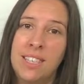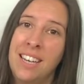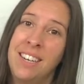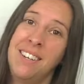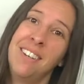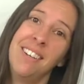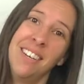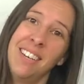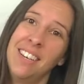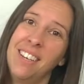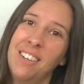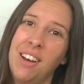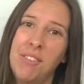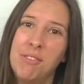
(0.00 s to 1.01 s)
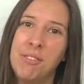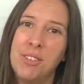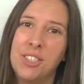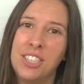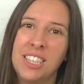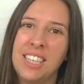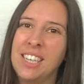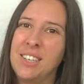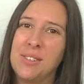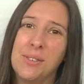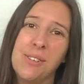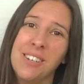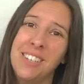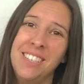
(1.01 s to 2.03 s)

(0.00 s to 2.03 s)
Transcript: And unfortunately, core